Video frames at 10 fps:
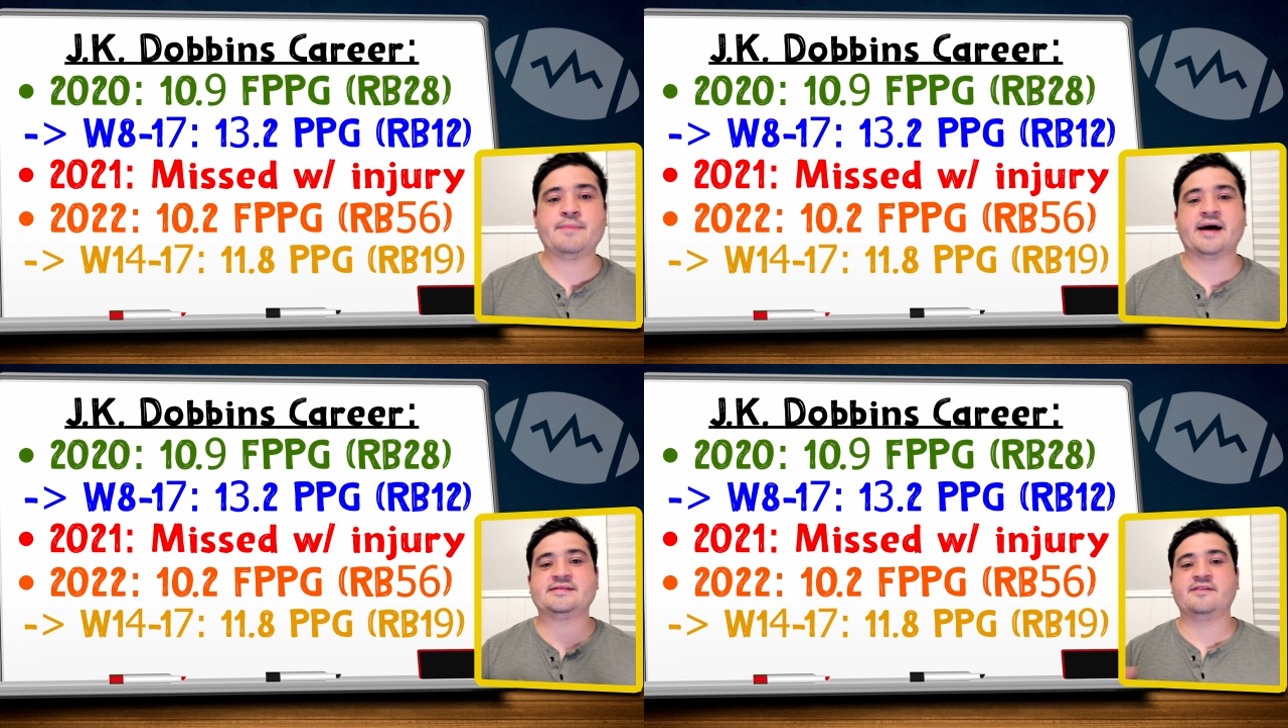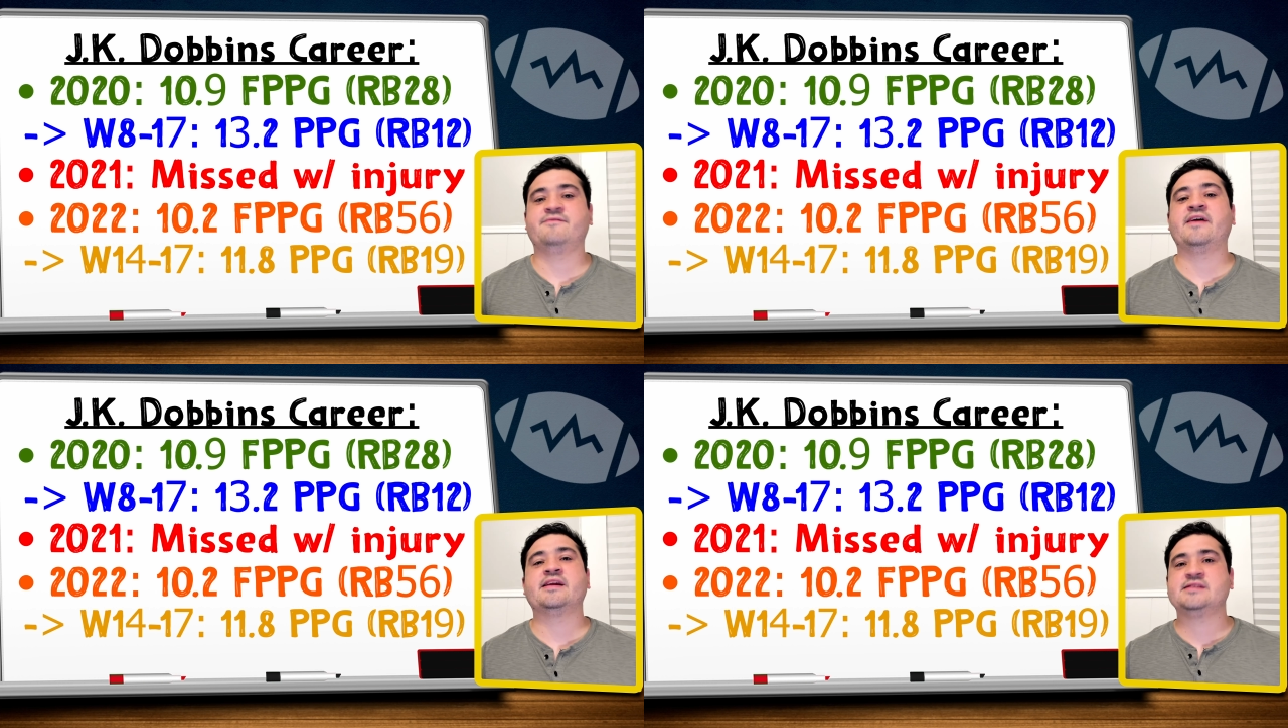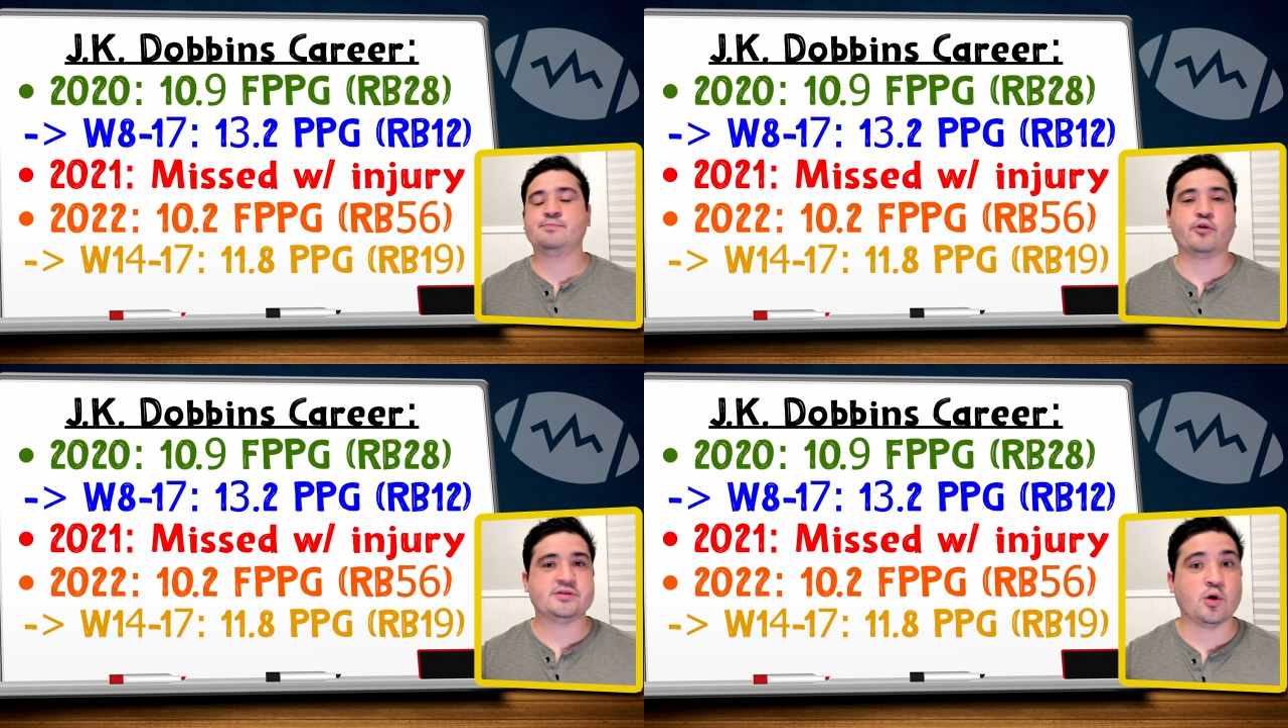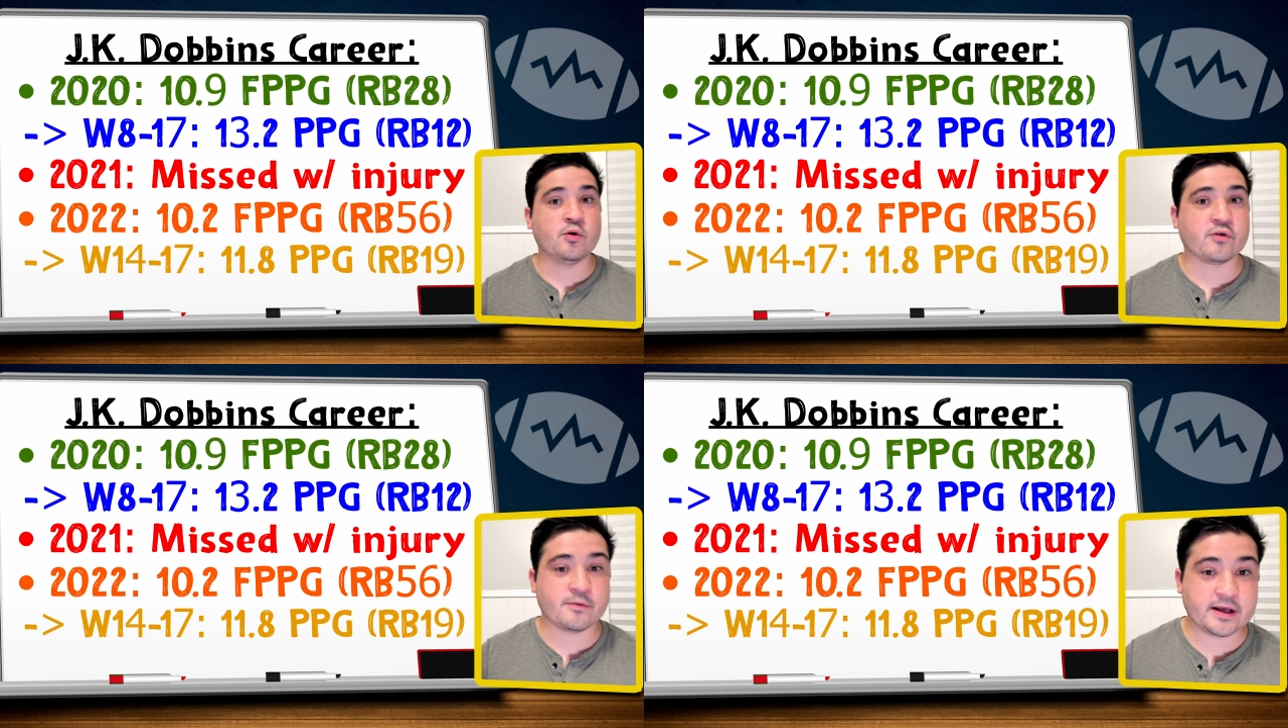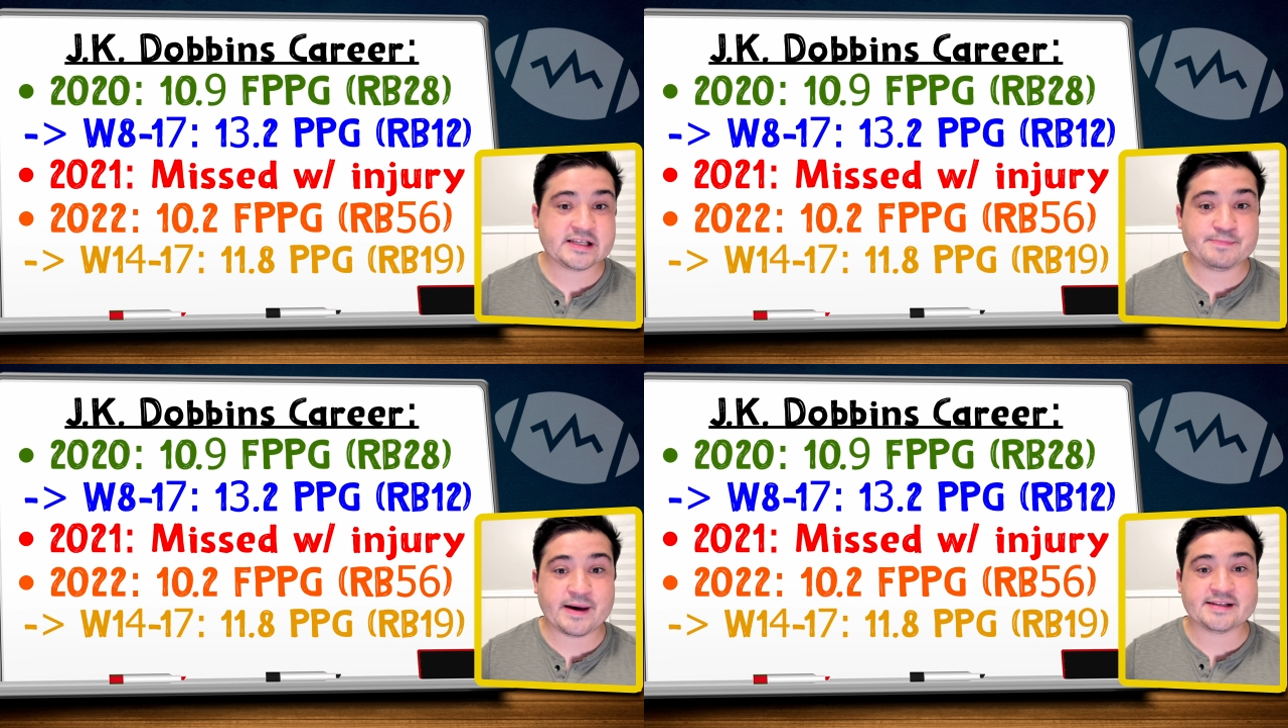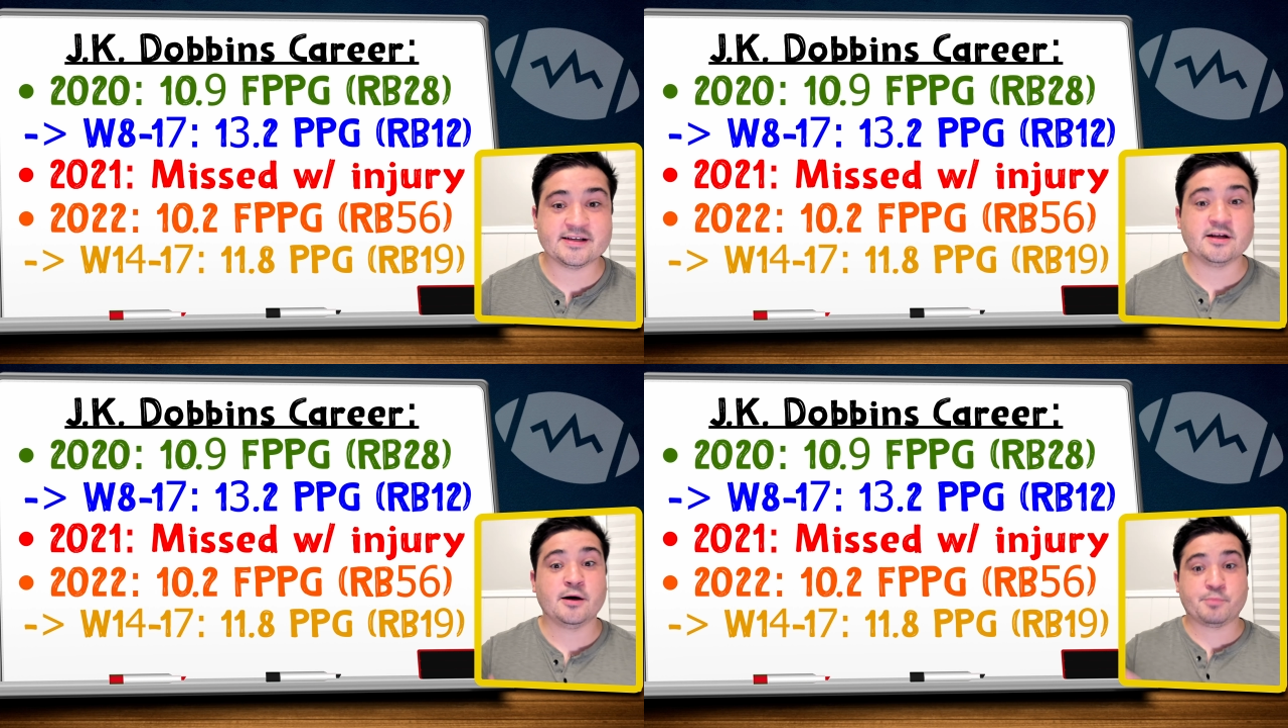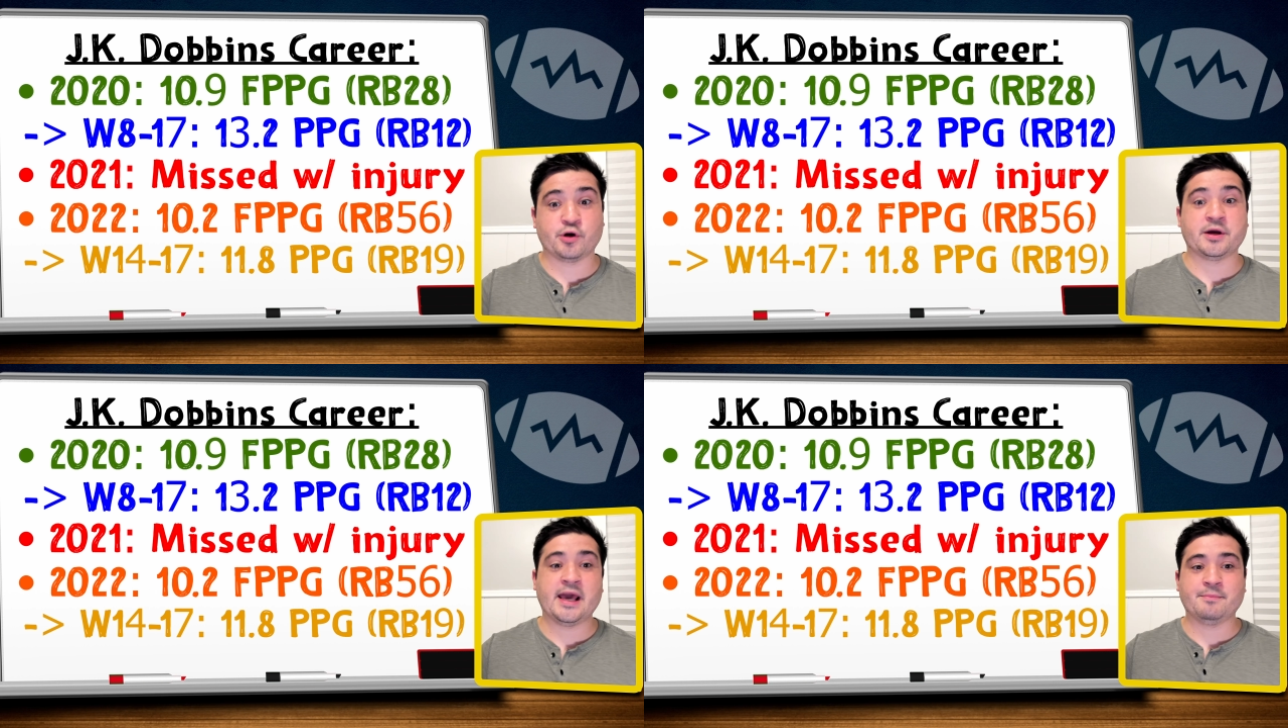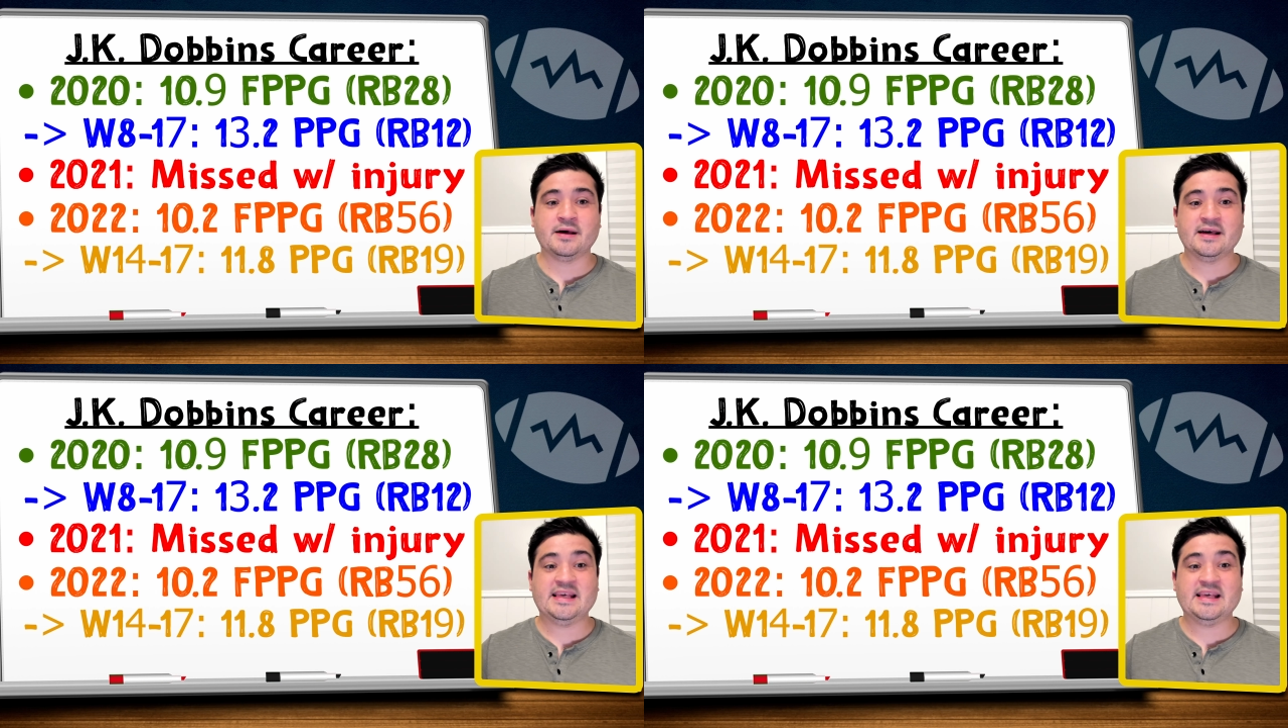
backs in fantasy points over expected per game.